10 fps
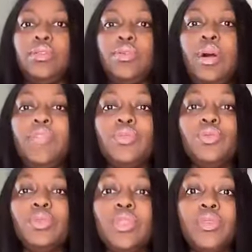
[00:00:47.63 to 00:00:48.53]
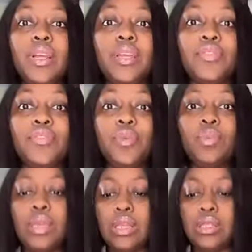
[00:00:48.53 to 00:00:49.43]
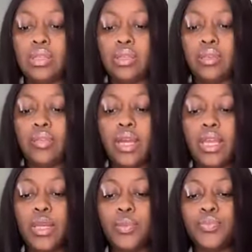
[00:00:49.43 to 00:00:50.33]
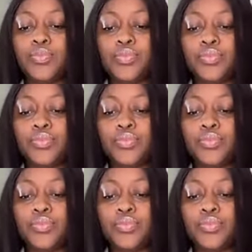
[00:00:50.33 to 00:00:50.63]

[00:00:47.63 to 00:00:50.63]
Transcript: so I have to do this for like a few minutes, right?